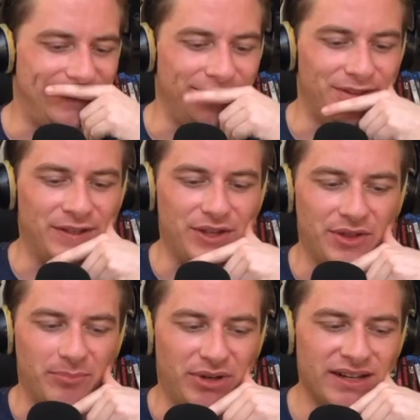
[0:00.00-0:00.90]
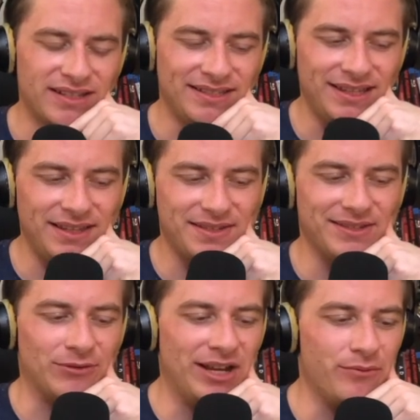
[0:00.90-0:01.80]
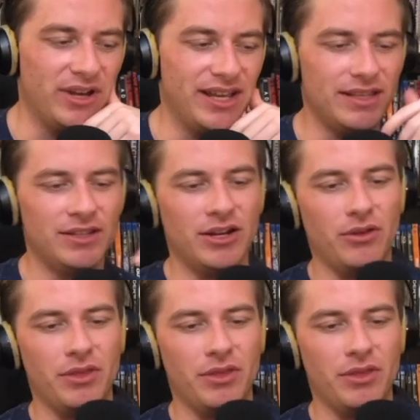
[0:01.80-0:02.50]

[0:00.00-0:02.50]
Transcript: Dude, the Bucks did this the right way. You know,